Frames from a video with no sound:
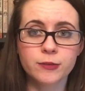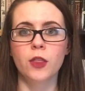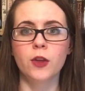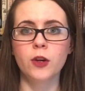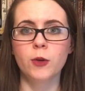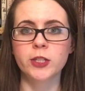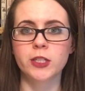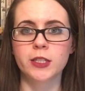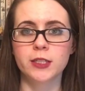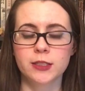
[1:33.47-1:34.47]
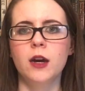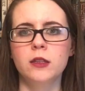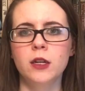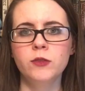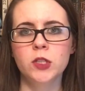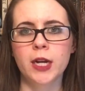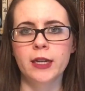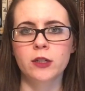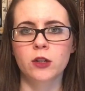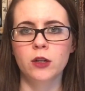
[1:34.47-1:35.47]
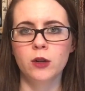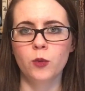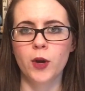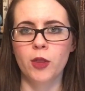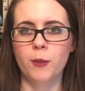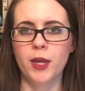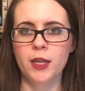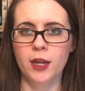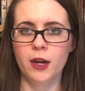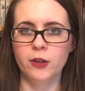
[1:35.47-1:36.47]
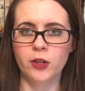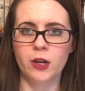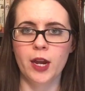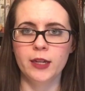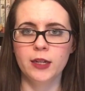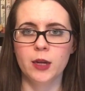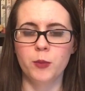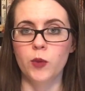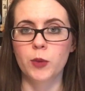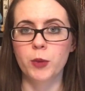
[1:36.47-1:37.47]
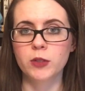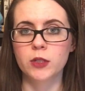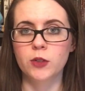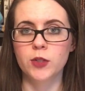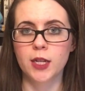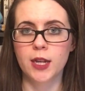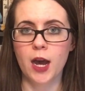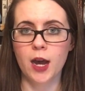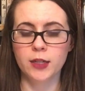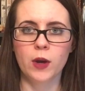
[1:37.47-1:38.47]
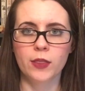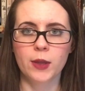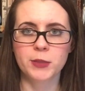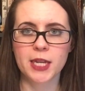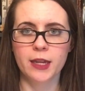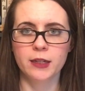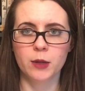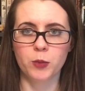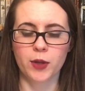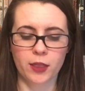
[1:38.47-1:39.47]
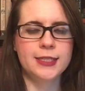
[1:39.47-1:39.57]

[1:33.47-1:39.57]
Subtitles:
The third question is a love triangle where the main character ended up with the person you did not want them to end up with.